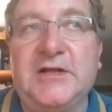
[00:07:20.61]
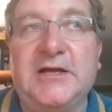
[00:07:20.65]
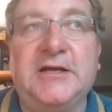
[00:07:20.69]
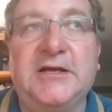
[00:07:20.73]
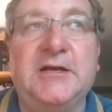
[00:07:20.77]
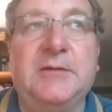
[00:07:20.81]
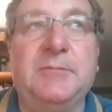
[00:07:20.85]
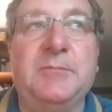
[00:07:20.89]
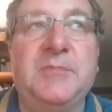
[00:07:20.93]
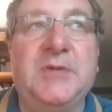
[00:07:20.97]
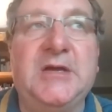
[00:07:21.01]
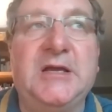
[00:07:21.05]

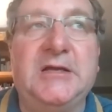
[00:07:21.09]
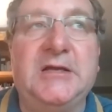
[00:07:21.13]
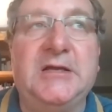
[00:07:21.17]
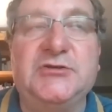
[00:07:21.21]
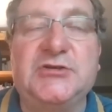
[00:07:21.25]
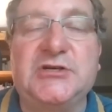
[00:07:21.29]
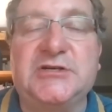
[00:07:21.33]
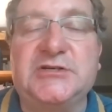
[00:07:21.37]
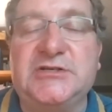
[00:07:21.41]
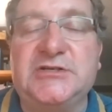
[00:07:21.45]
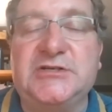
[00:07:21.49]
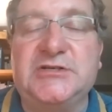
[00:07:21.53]
like a big
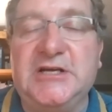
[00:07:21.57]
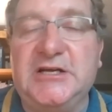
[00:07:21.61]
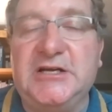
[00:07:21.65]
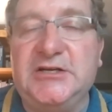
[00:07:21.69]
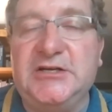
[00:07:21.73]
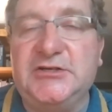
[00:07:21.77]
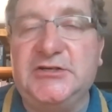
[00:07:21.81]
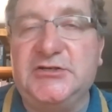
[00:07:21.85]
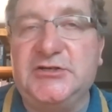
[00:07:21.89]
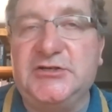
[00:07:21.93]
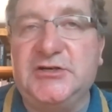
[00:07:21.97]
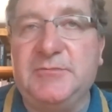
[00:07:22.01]

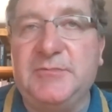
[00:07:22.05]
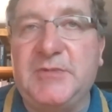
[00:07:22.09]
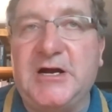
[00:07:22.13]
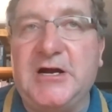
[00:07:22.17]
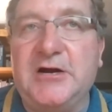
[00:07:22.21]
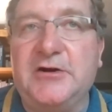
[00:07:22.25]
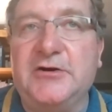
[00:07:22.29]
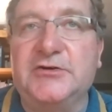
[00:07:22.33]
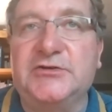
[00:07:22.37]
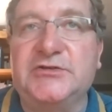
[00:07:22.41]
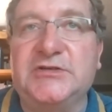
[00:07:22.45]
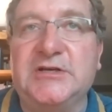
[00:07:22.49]
gestation
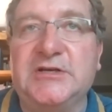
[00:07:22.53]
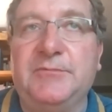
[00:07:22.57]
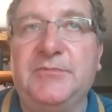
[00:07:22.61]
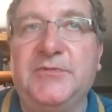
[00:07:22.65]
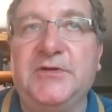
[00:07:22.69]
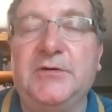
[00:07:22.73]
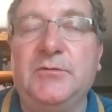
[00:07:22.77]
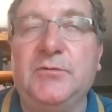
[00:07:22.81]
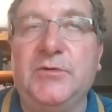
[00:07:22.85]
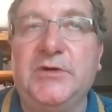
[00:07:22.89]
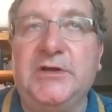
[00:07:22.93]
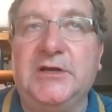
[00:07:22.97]
barn or
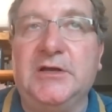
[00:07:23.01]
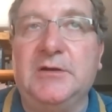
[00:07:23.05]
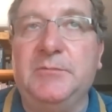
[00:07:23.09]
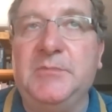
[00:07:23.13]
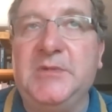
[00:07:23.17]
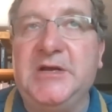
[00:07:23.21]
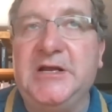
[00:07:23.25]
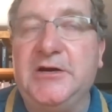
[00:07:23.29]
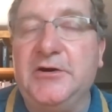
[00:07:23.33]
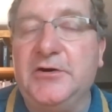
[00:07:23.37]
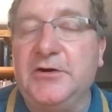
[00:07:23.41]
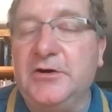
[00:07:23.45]
something, we can
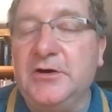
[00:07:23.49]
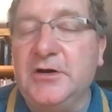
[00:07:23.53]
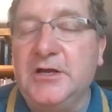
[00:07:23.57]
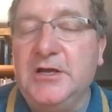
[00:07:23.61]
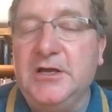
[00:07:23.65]
meter